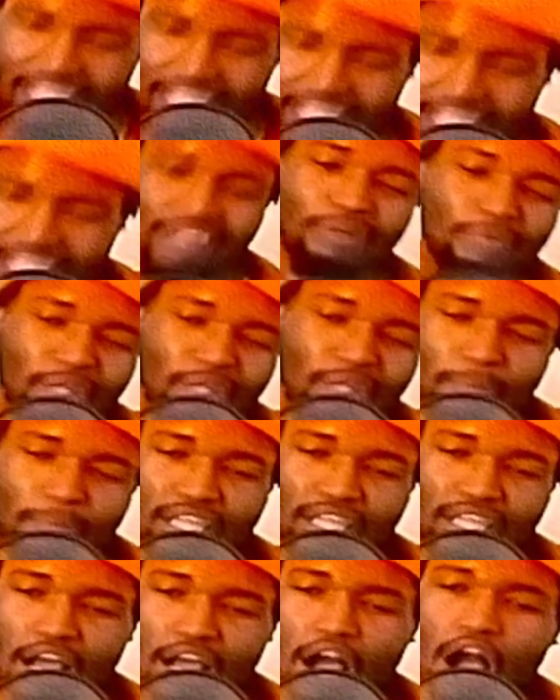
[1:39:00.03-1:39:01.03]
of women gonna be
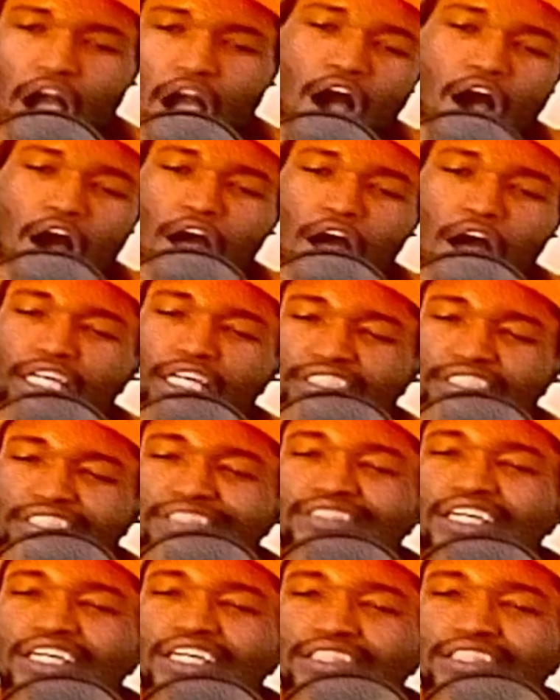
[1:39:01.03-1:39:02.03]
like, oh, he just
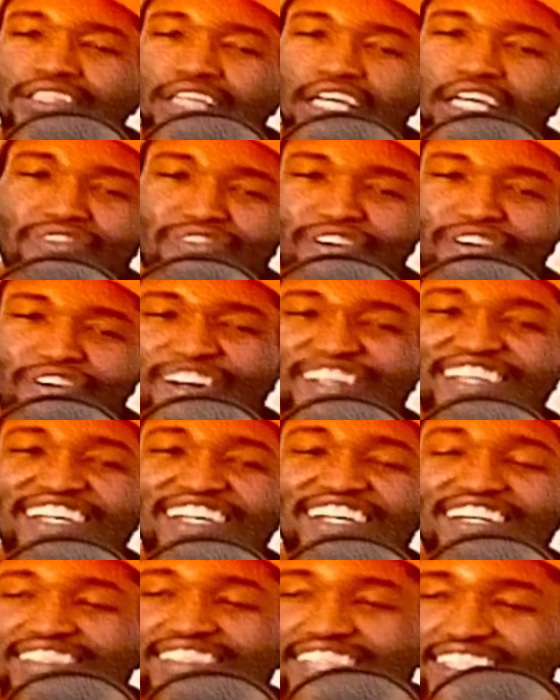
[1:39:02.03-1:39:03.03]
said the next 4 years,
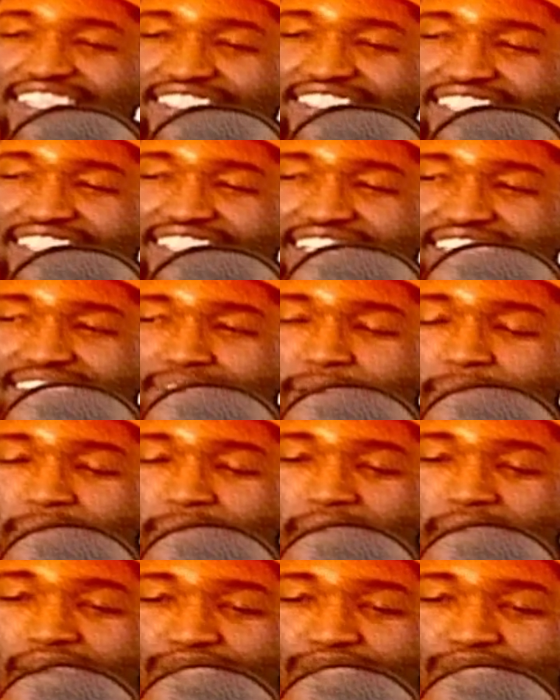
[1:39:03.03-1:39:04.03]
this nigga's
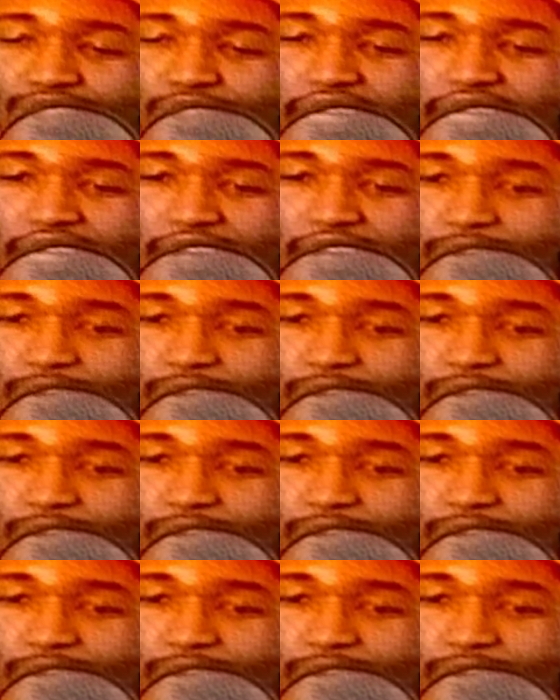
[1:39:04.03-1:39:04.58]
a straight hoe.